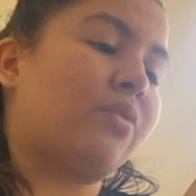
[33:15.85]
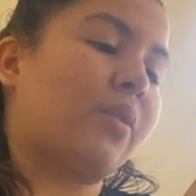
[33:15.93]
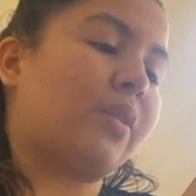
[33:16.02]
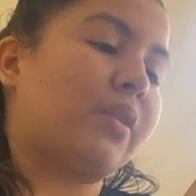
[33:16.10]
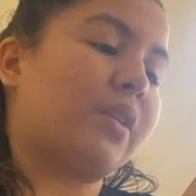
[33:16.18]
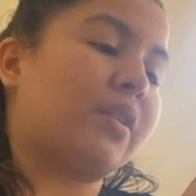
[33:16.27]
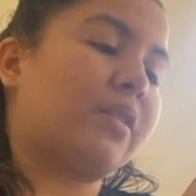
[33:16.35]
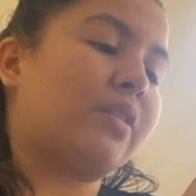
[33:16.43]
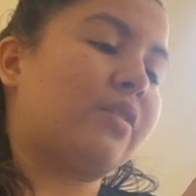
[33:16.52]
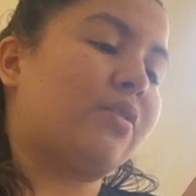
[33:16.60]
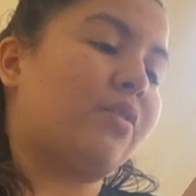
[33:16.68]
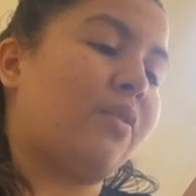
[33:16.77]
thrilling
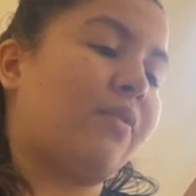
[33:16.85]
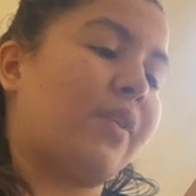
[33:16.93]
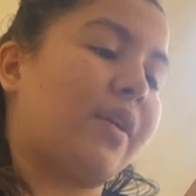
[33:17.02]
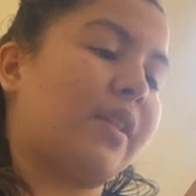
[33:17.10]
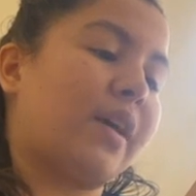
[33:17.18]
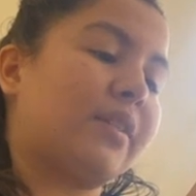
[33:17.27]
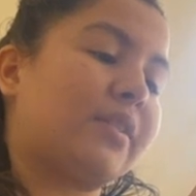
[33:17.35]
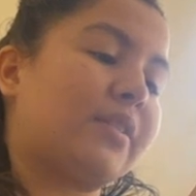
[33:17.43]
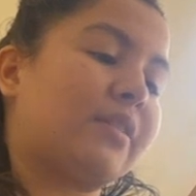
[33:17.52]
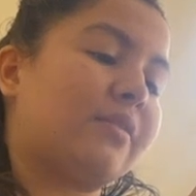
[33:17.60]
novellas.